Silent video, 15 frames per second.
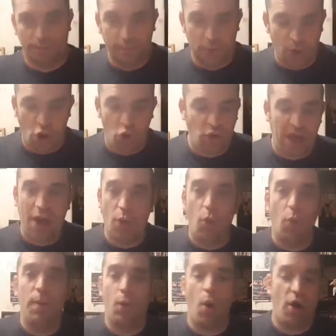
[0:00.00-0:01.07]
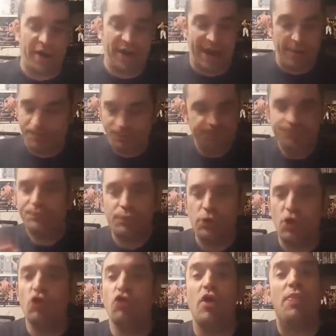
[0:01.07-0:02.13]
The New Day will be walking out.
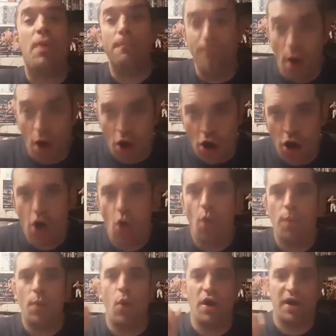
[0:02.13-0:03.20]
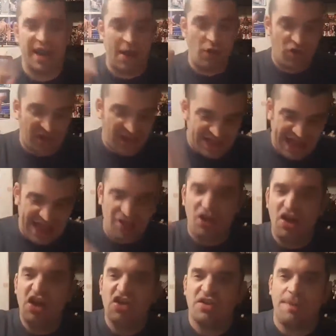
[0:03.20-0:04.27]
Sorry, The Bar will be walking out
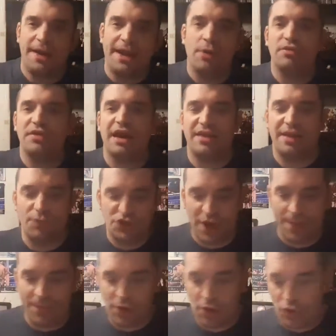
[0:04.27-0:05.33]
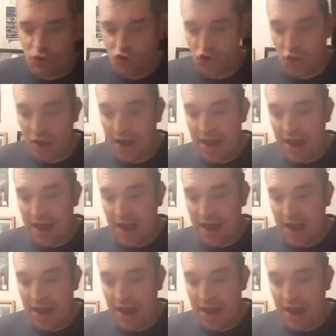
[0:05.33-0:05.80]
still SmackDown Tag Team Champions.